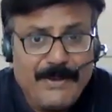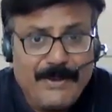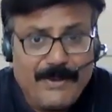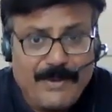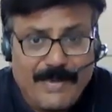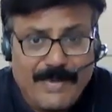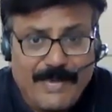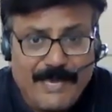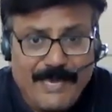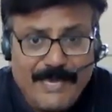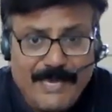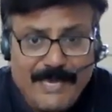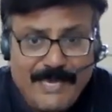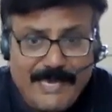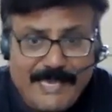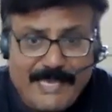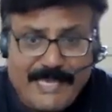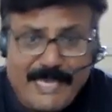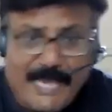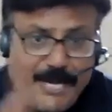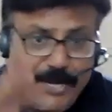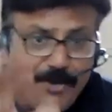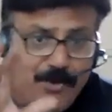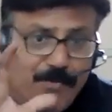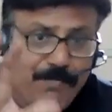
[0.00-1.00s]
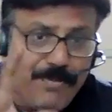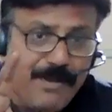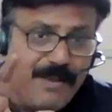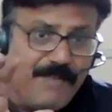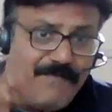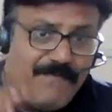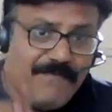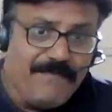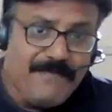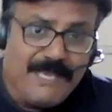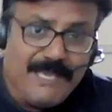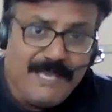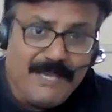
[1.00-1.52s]
Okay. "Can you
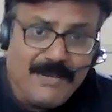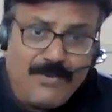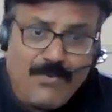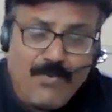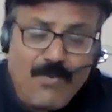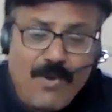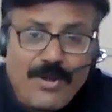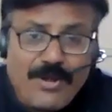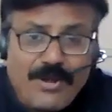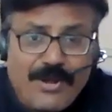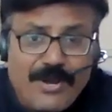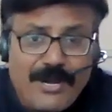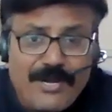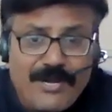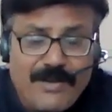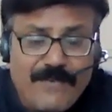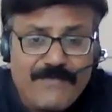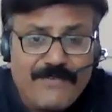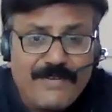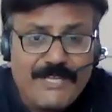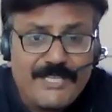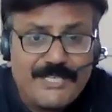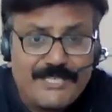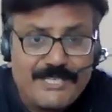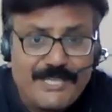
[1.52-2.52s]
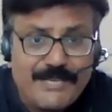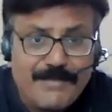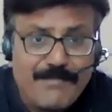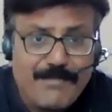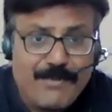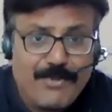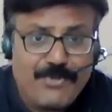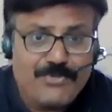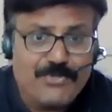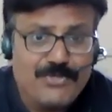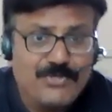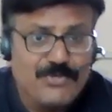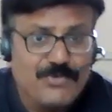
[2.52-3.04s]
brief me what kind of testing
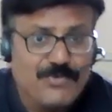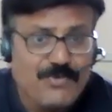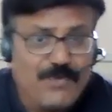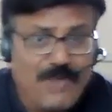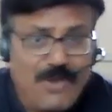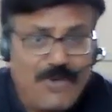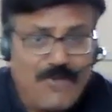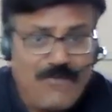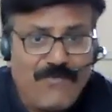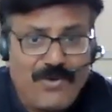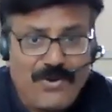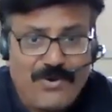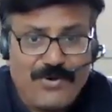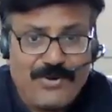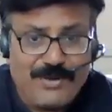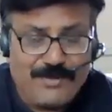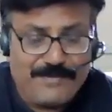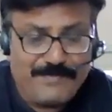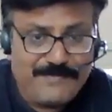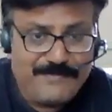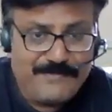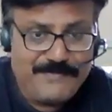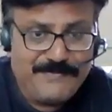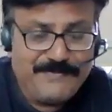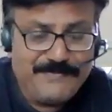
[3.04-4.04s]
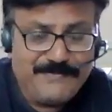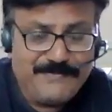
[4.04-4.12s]
process you have followed up?